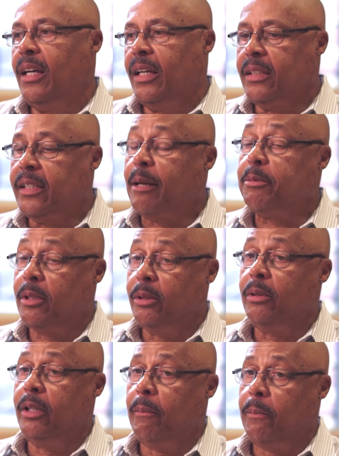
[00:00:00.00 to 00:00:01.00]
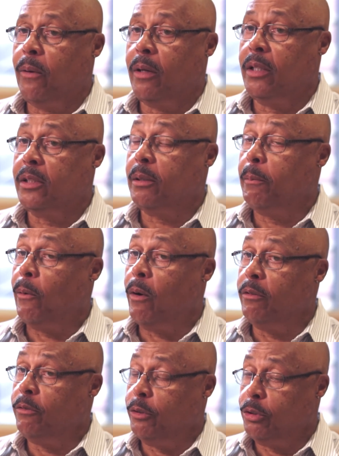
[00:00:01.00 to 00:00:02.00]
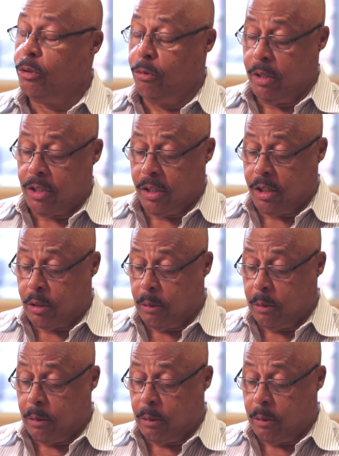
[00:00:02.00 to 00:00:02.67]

It's absolutely important. It's important for two reasons.